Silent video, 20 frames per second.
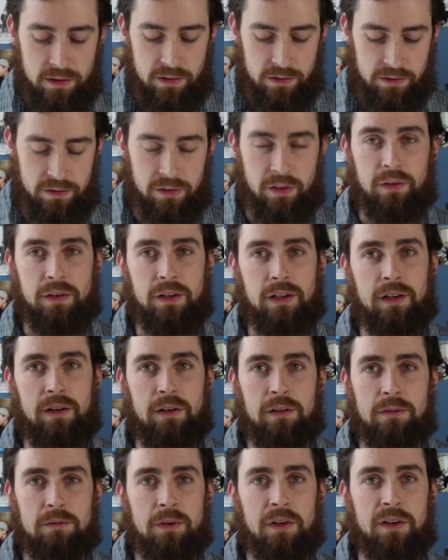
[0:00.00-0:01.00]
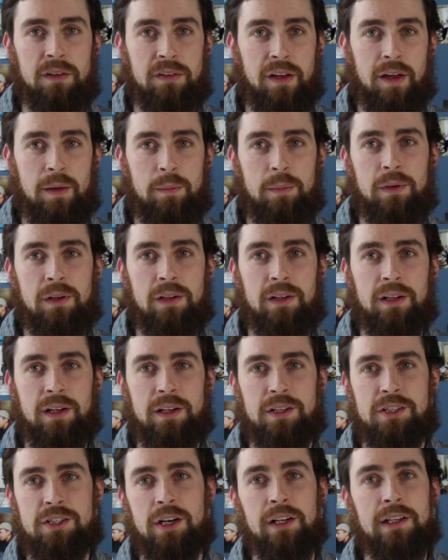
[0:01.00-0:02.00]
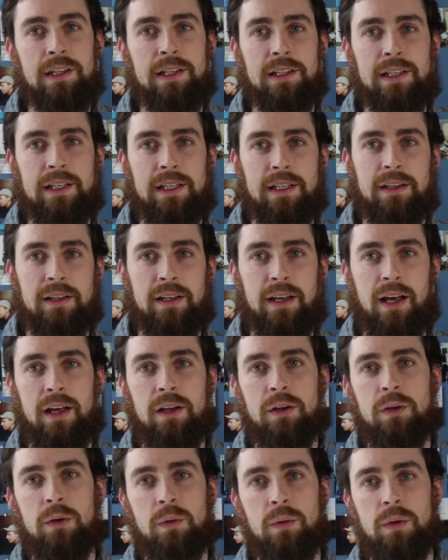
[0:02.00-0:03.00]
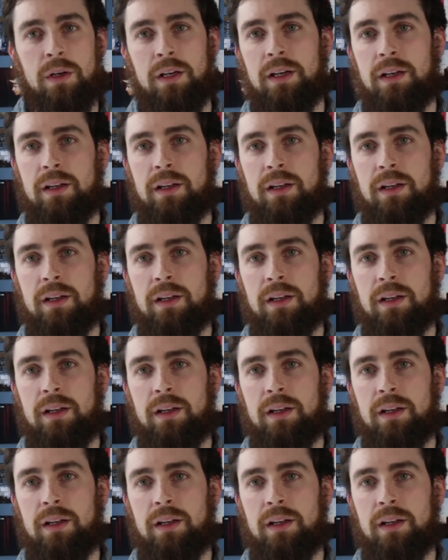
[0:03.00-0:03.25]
So, for example, Charlie Lee, the guy who